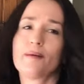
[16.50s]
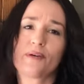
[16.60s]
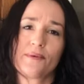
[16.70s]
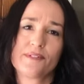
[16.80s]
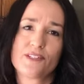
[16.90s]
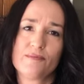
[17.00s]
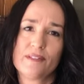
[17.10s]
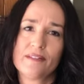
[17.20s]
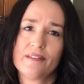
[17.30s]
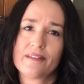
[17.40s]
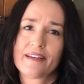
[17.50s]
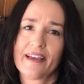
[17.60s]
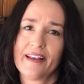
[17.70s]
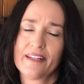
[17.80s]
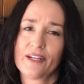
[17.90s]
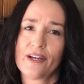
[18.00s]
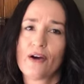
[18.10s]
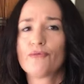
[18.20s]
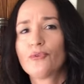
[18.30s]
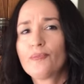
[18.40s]
I'm going to be canning
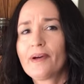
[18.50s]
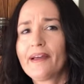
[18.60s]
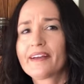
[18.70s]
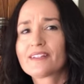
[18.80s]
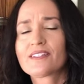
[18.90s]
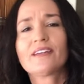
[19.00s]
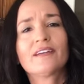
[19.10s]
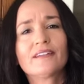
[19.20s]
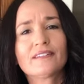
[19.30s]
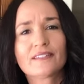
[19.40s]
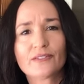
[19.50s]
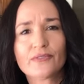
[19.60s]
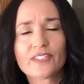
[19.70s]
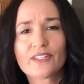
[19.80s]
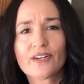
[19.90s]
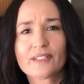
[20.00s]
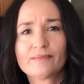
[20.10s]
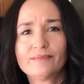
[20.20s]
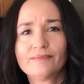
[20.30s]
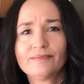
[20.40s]
raw packed silverside.
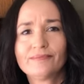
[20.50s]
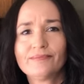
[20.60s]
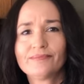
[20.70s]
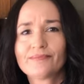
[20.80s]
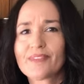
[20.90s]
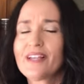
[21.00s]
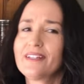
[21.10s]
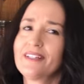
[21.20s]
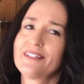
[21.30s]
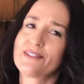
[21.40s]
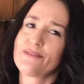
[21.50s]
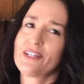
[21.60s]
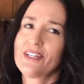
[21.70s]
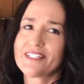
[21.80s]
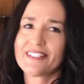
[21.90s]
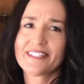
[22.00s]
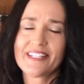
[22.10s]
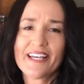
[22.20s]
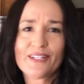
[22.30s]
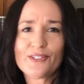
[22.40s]
So if you'd like to
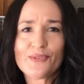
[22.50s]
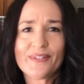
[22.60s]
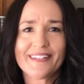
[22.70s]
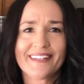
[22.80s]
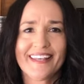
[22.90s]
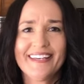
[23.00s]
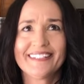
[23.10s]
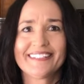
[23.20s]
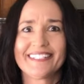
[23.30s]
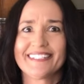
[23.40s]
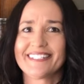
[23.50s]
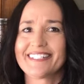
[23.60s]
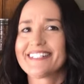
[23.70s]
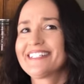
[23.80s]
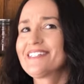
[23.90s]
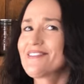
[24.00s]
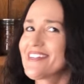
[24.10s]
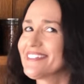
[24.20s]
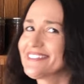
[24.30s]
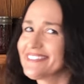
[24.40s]
see how to do any of that, then stick
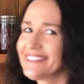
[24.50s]
around.